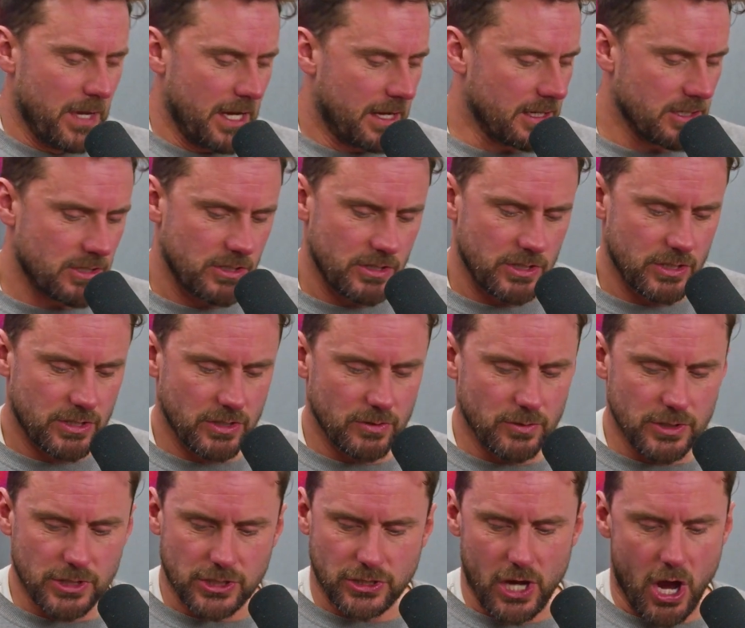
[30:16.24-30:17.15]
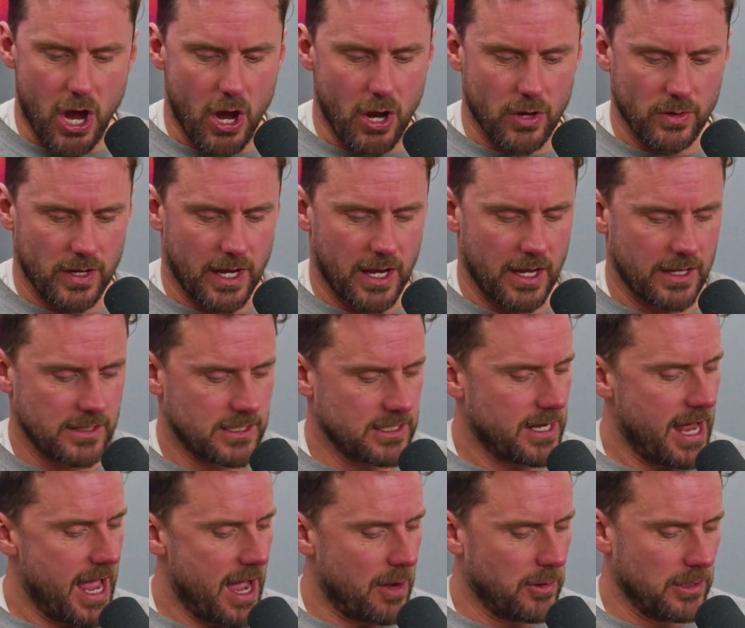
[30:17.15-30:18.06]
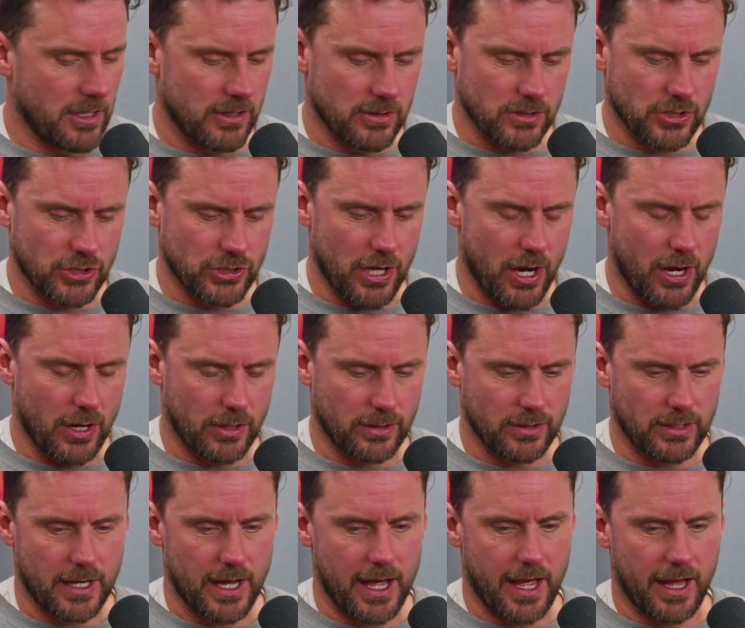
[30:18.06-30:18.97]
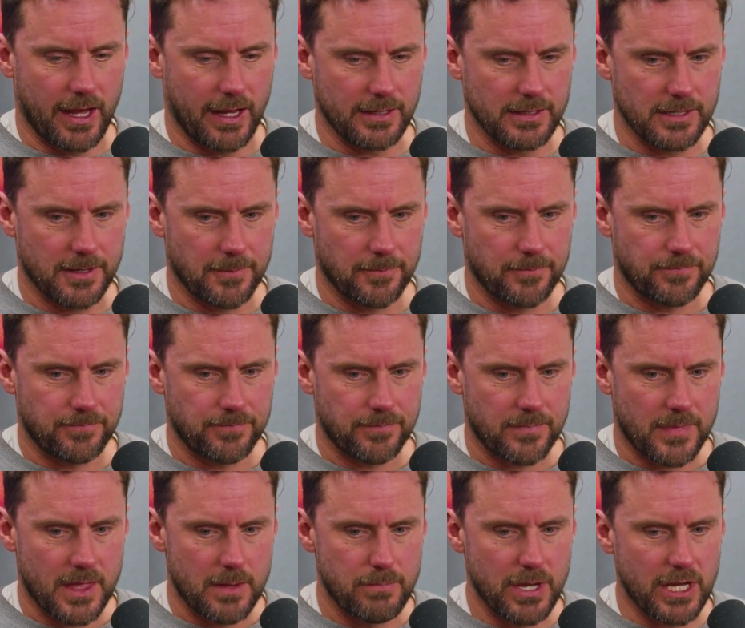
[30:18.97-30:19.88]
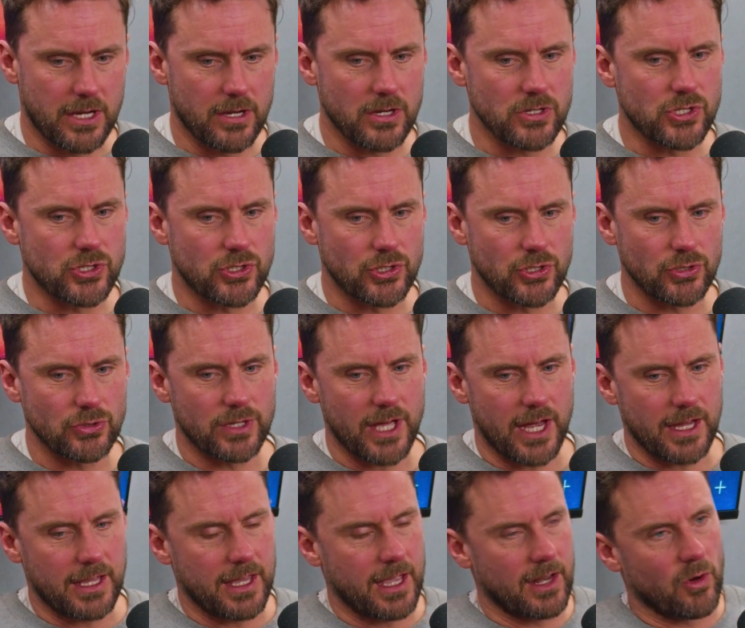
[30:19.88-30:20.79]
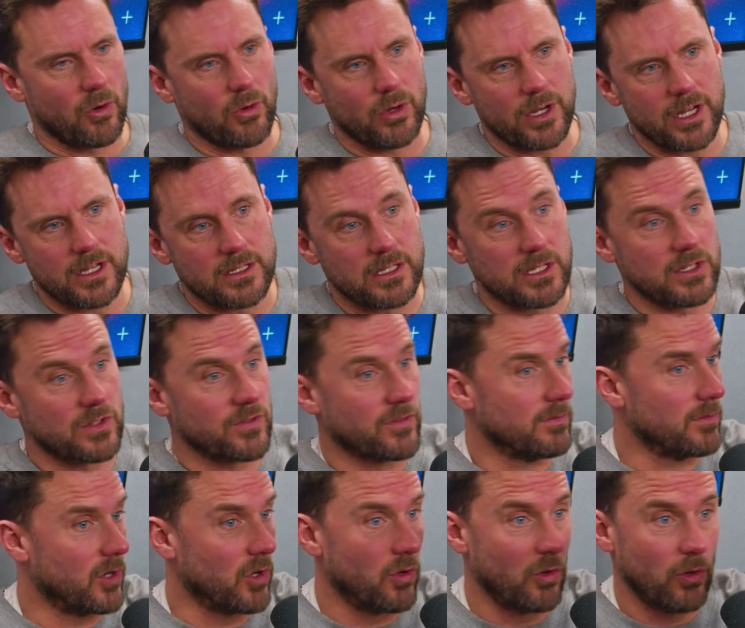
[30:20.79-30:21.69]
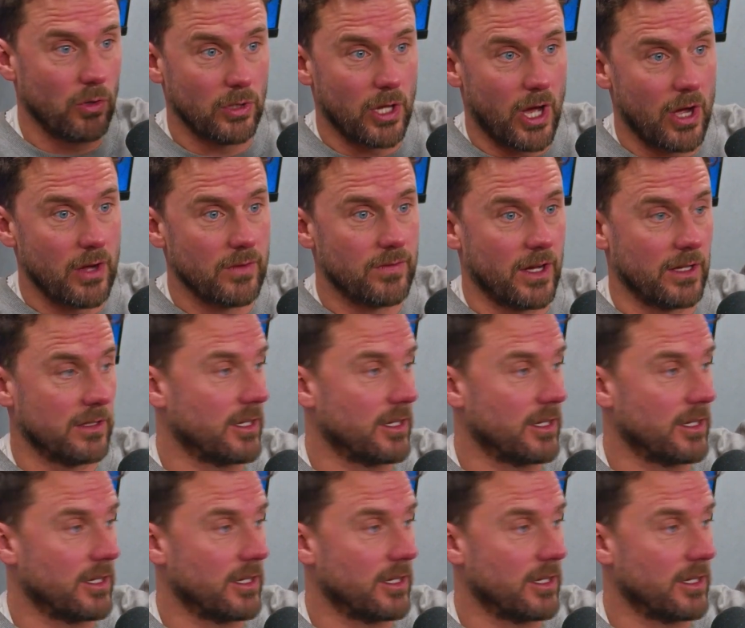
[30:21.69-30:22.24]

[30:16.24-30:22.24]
Because you do a show, it's an hour-long show, and because too they get audiences from all over.